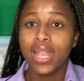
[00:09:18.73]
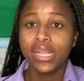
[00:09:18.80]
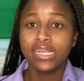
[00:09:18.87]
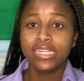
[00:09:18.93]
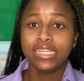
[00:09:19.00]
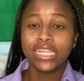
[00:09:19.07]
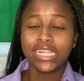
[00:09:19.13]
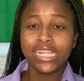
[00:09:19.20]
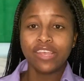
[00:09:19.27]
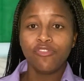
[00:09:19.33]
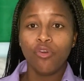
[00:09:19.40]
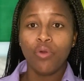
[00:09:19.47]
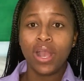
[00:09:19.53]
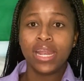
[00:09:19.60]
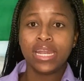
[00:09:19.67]
Not even
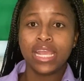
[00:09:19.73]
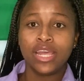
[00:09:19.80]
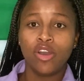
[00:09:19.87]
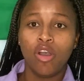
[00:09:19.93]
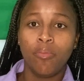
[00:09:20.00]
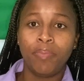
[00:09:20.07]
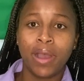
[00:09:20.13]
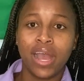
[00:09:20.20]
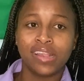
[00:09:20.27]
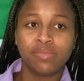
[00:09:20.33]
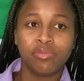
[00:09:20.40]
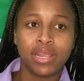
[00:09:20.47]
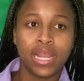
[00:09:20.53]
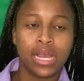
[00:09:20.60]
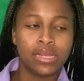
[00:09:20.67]
one day don't pass,
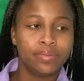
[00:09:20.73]
brother.